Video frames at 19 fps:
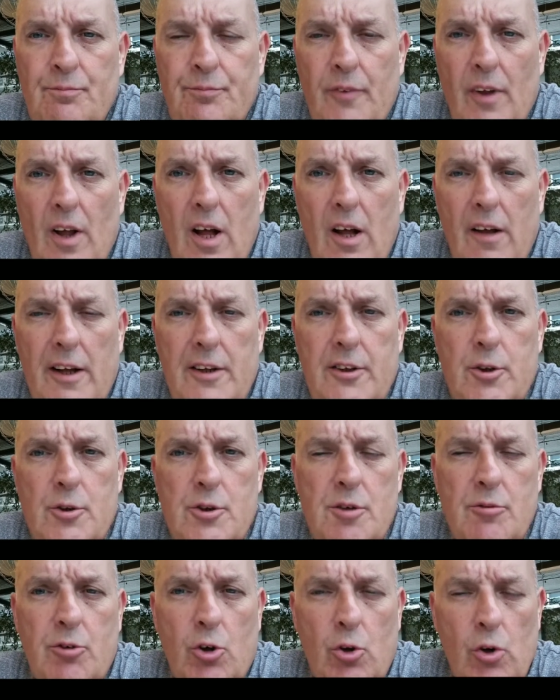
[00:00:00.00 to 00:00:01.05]
They do some
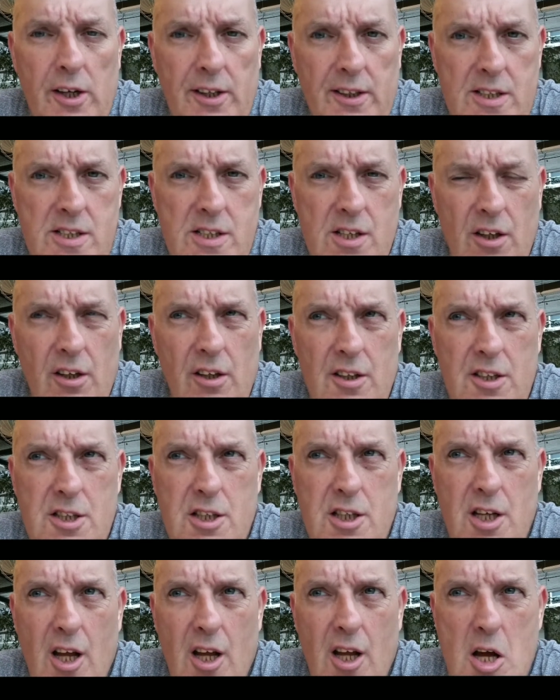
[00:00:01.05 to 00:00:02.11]
great desserts.
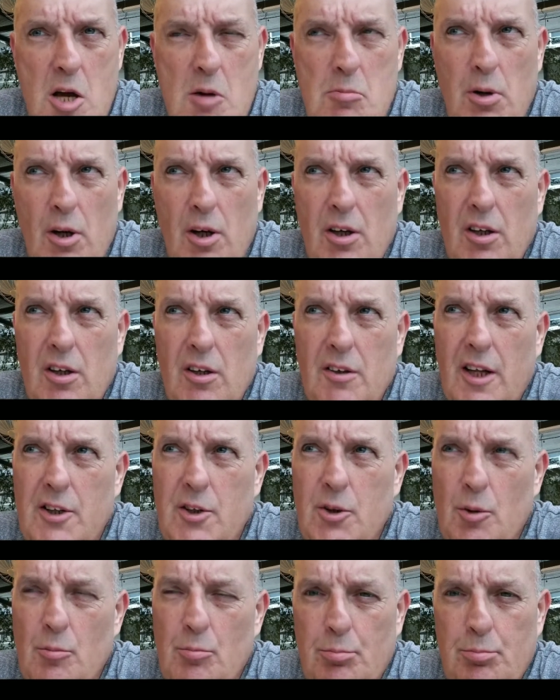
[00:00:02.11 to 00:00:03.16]
They do a
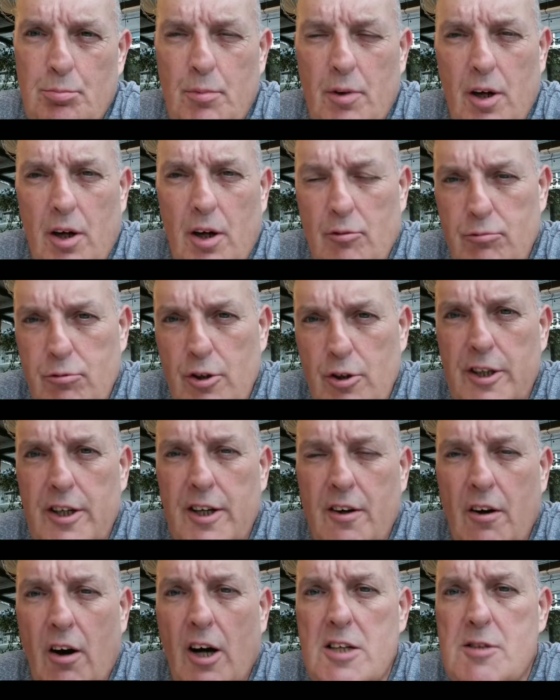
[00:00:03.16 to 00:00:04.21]
really
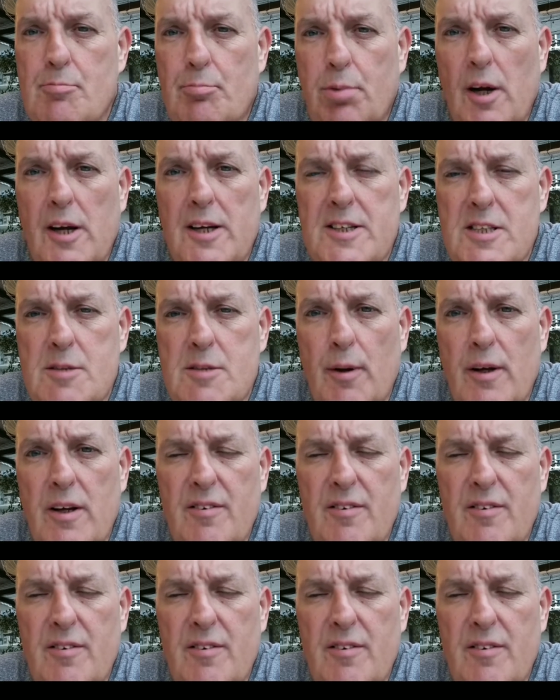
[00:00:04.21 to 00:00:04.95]
nice braised beef.